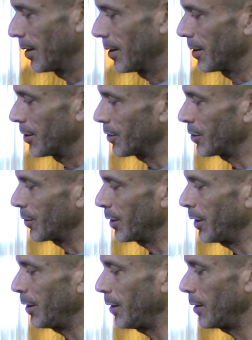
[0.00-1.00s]
So
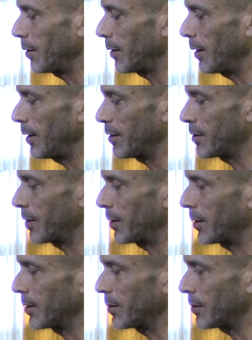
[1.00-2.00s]
here is the
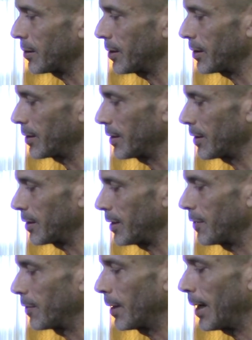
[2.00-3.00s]
consistency
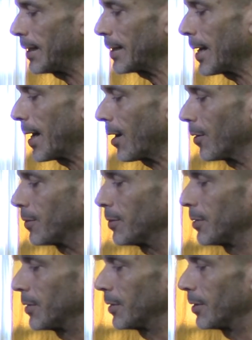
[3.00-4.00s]
right now.
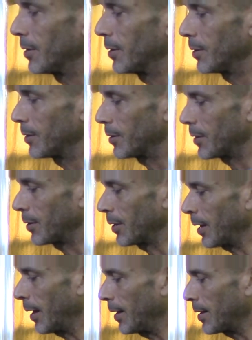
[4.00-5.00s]

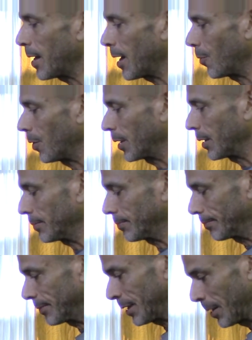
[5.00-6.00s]
Okay, now we'll
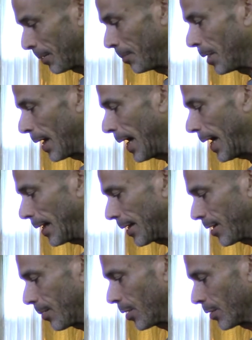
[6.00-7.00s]
come back
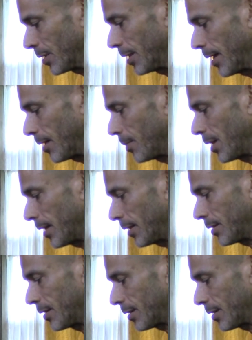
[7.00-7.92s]
in about 10 minutes